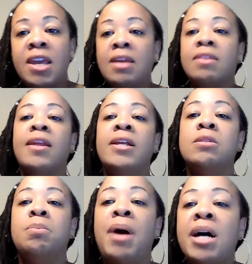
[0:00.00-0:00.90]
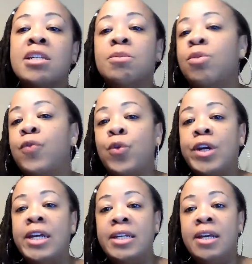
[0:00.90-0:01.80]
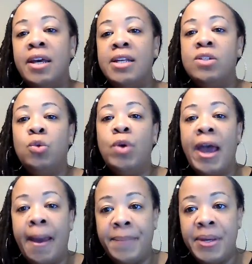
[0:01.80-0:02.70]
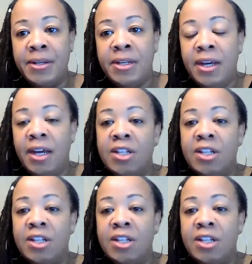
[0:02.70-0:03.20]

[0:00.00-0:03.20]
think that it's possible for it to happen.